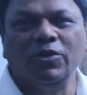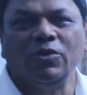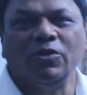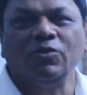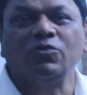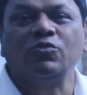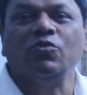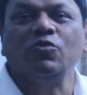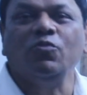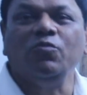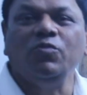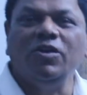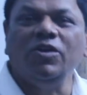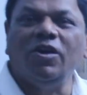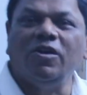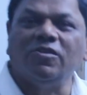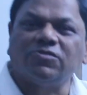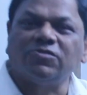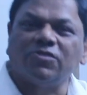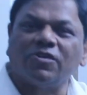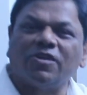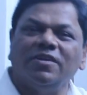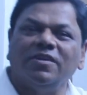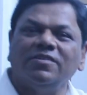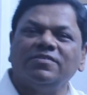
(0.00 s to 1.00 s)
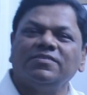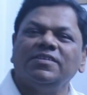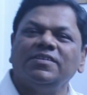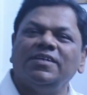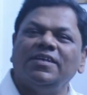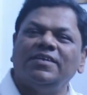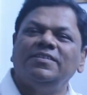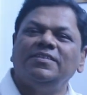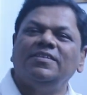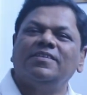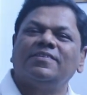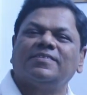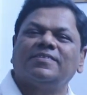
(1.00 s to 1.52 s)
So we also consider
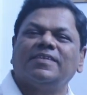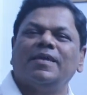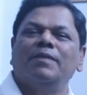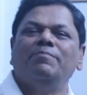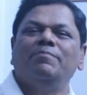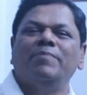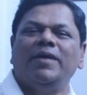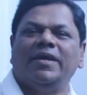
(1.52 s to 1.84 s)
in the same